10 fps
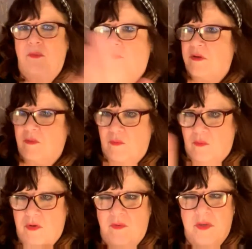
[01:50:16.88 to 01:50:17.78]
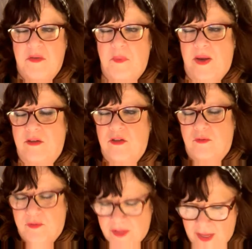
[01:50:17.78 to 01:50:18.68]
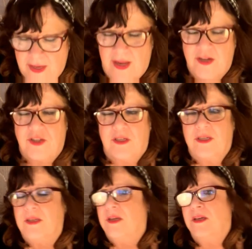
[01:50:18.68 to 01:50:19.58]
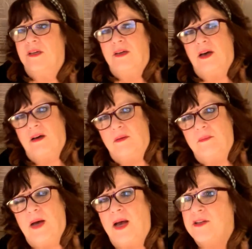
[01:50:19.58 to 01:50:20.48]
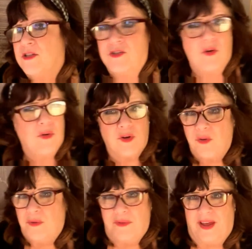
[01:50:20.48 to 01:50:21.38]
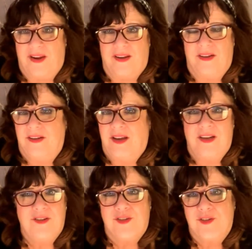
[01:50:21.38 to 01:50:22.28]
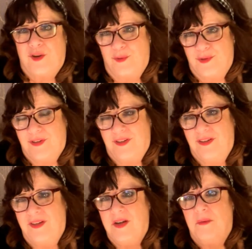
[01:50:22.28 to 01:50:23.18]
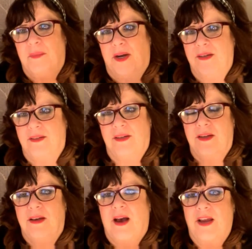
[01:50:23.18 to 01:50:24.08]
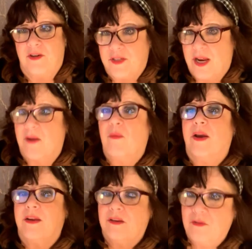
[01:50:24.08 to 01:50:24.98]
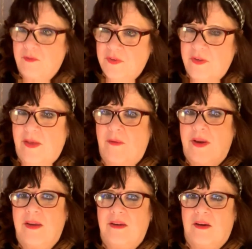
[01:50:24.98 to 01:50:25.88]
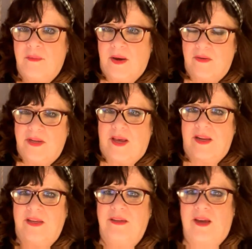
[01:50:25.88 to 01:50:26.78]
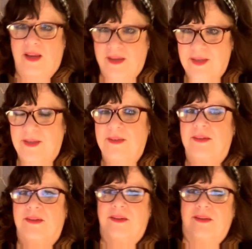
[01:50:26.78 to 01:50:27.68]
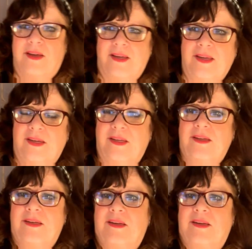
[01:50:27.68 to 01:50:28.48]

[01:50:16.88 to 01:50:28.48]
we respect you for that, Ashley. I just don't agree with that, hon. I just don't. But I understand why you feel that way about Toddy. I get it. I get it.